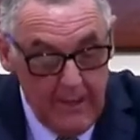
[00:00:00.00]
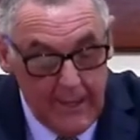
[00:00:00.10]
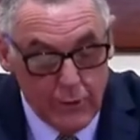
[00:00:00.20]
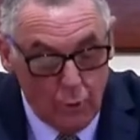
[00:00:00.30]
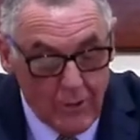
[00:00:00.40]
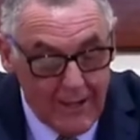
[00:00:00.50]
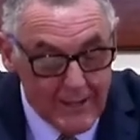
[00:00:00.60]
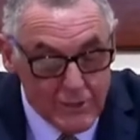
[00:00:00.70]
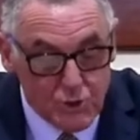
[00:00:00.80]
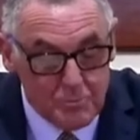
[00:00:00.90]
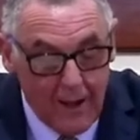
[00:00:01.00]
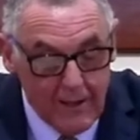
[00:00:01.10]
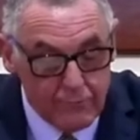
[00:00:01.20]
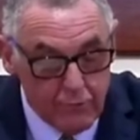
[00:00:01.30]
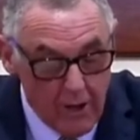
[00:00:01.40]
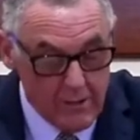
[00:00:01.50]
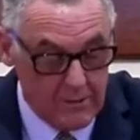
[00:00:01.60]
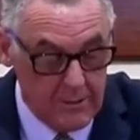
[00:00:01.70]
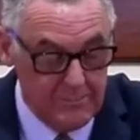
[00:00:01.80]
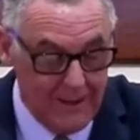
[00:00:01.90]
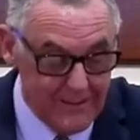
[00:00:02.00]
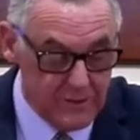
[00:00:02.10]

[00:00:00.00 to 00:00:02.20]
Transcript: He only is my rock and my